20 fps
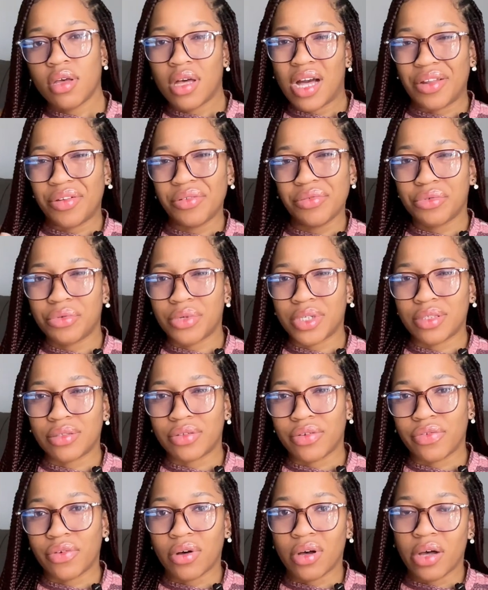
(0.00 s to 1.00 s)
I don't know
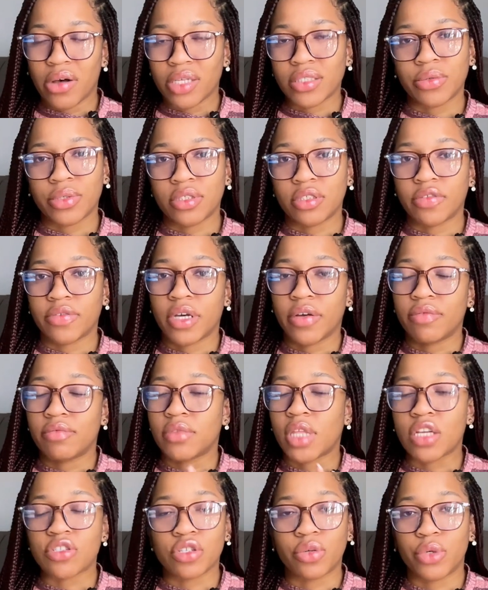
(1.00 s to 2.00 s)
question 4, I'll answer question 5.
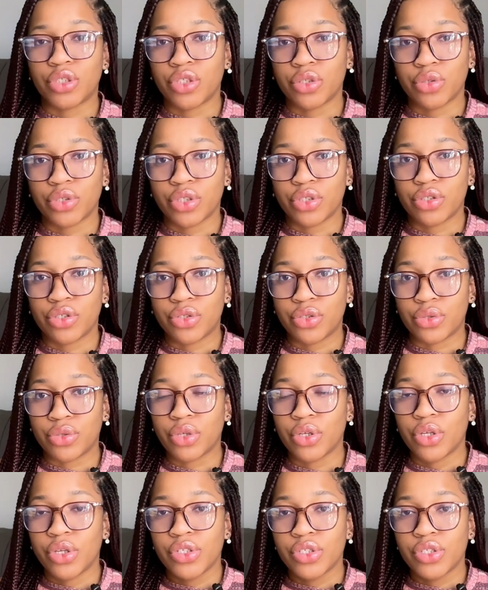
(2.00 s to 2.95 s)
That's not what you're going to do.